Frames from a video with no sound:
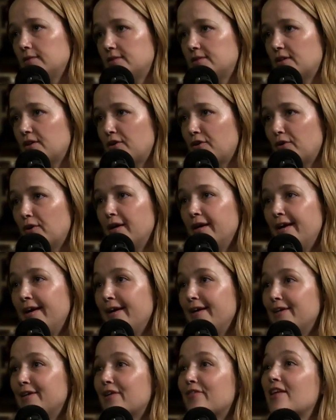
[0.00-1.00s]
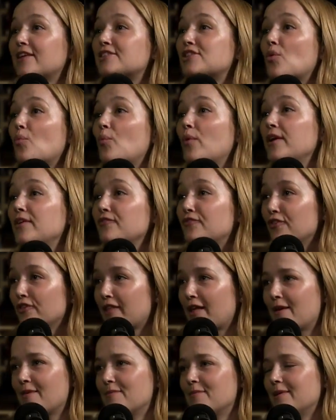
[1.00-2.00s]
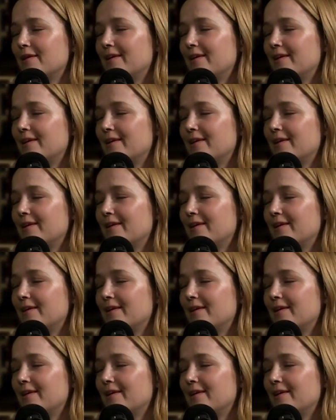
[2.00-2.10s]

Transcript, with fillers: So, right. you know, and, that's a win for them.